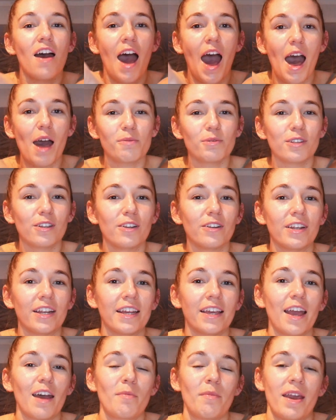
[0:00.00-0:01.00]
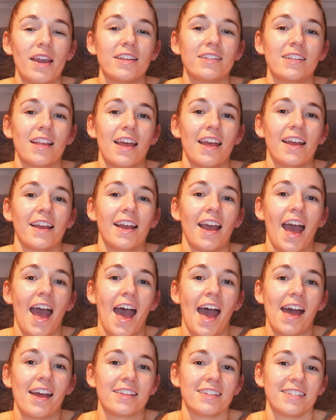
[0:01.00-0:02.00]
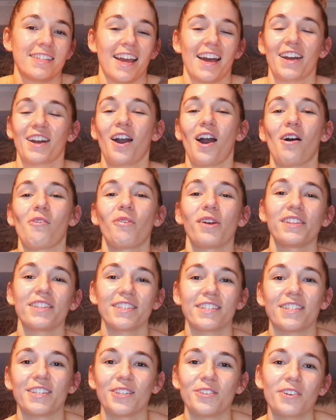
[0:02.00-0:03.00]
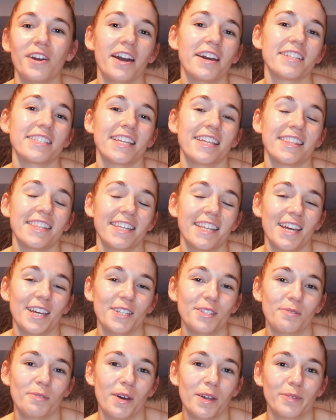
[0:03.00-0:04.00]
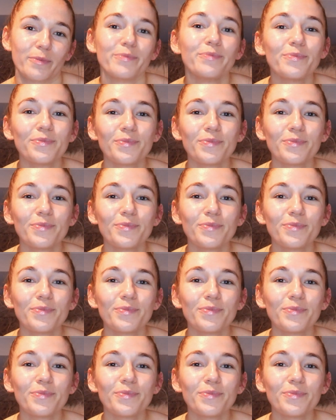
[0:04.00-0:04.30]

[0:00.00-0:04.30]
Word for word: absolutely amazing, and I can't wait to see you guys in the next one.